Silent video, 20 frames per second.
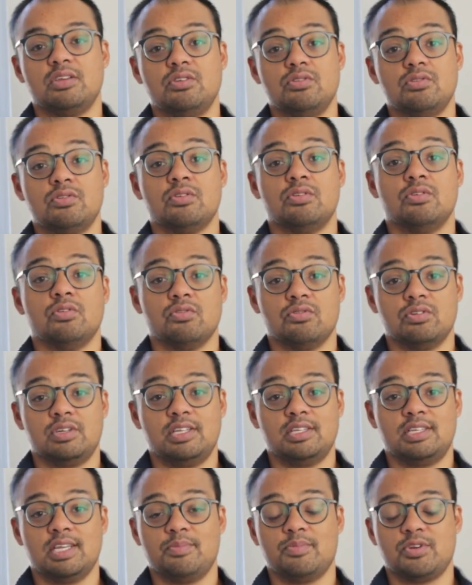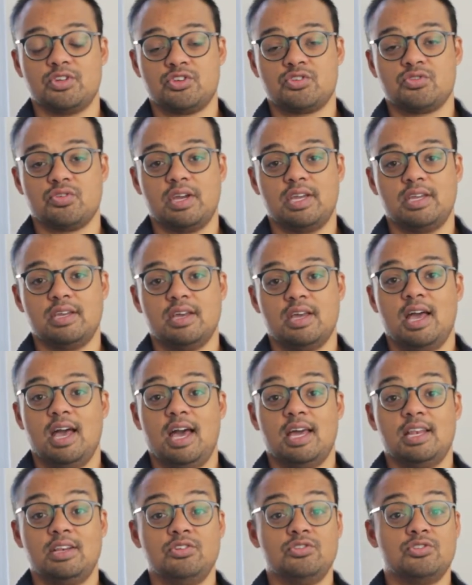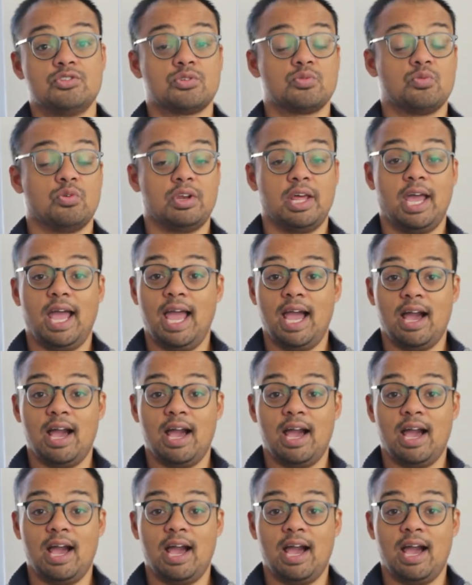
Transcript: you can already demonstrate. And you just want to